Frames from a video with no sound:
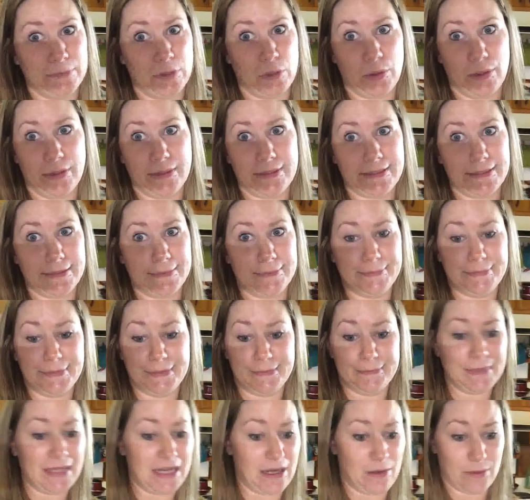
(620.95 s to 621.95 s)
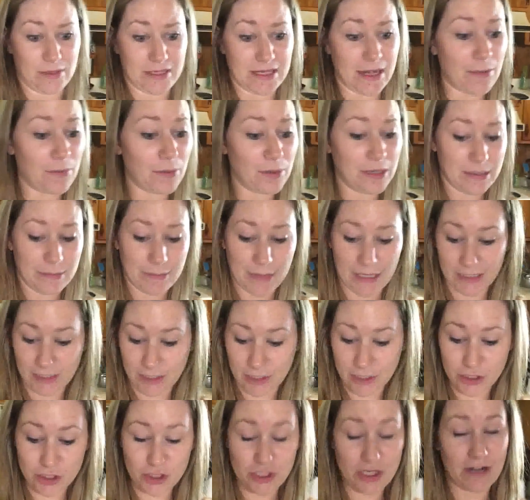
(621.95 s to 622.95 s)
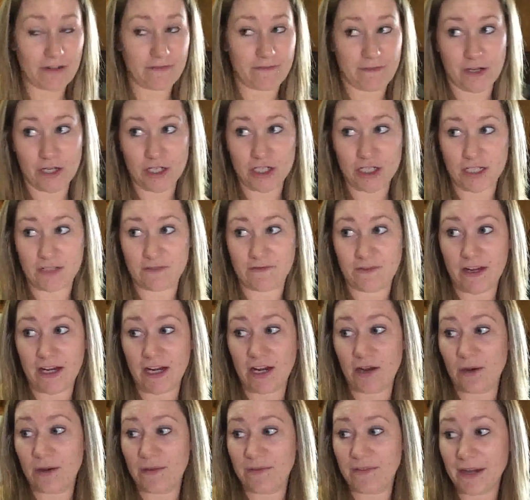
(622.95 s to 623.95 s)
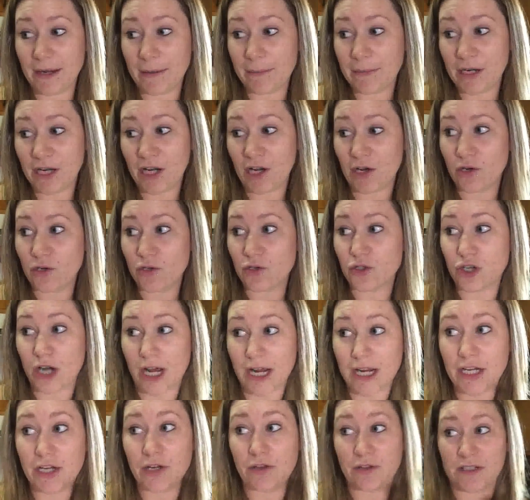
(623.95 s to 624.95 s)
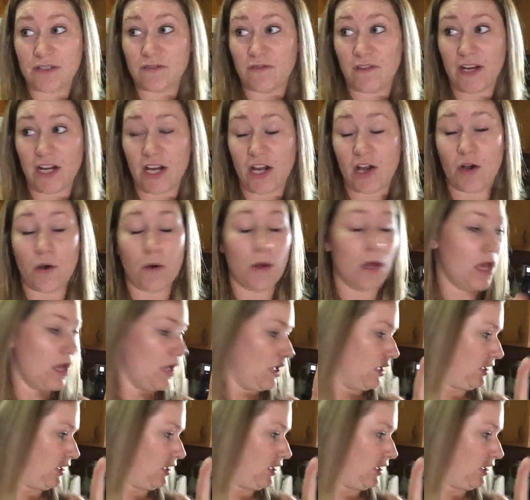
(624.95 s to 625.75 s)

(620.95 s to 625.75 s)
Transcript: Crazy. But anyway, I'm going to eat my lunch, try to finish this video, and then I'm going to go try to do this video.